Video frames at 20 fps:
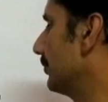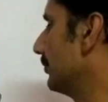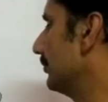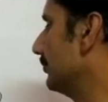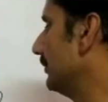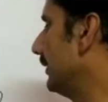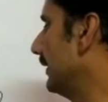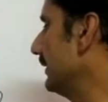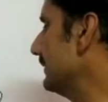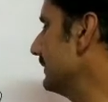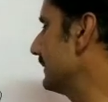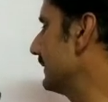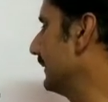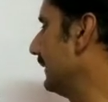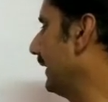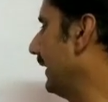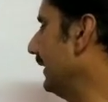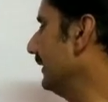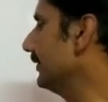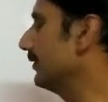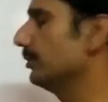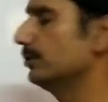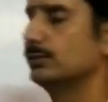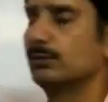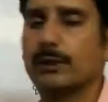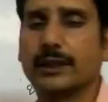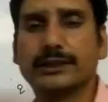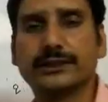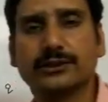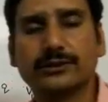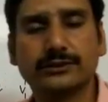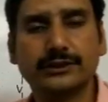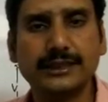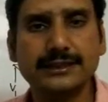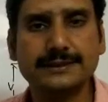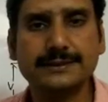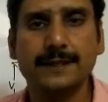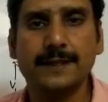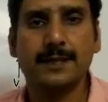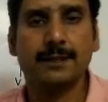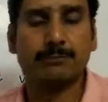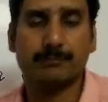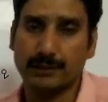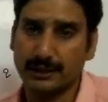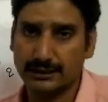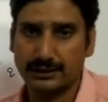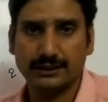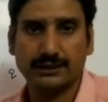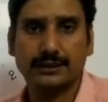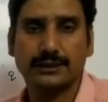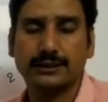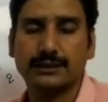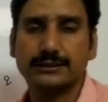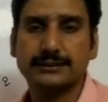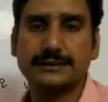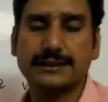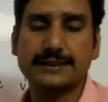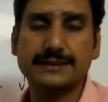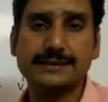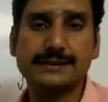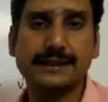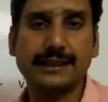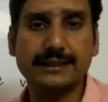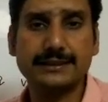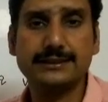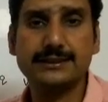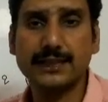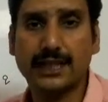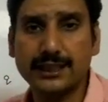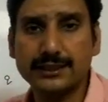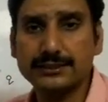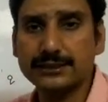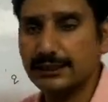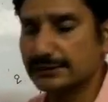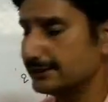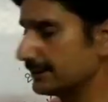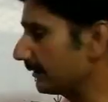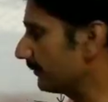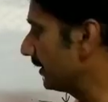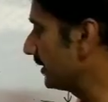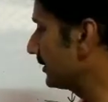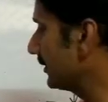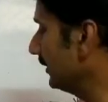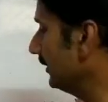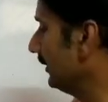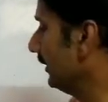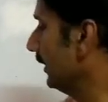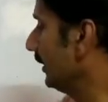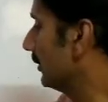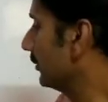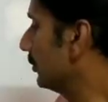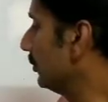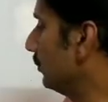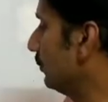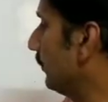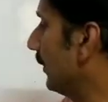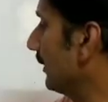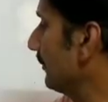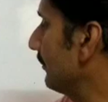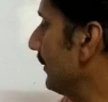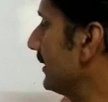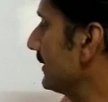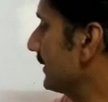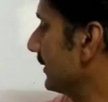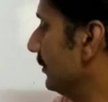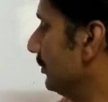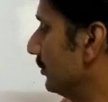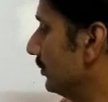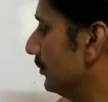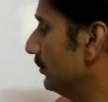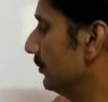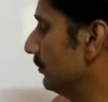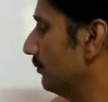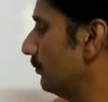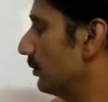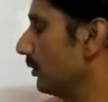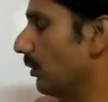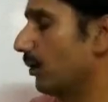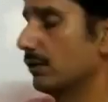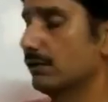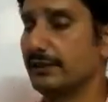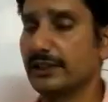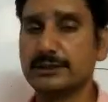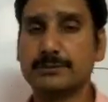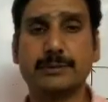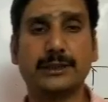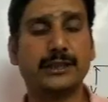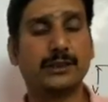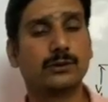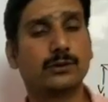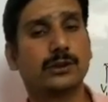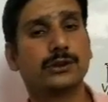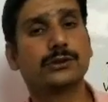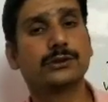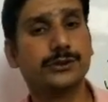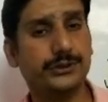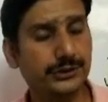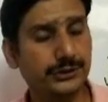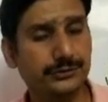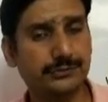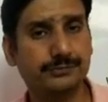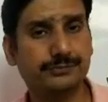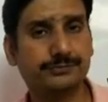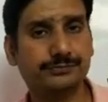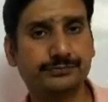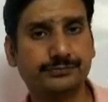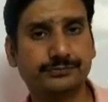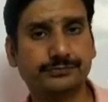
through this and Q1 through this. But since there is charge conservation, Q1 plus Q2 would always be equal to Q.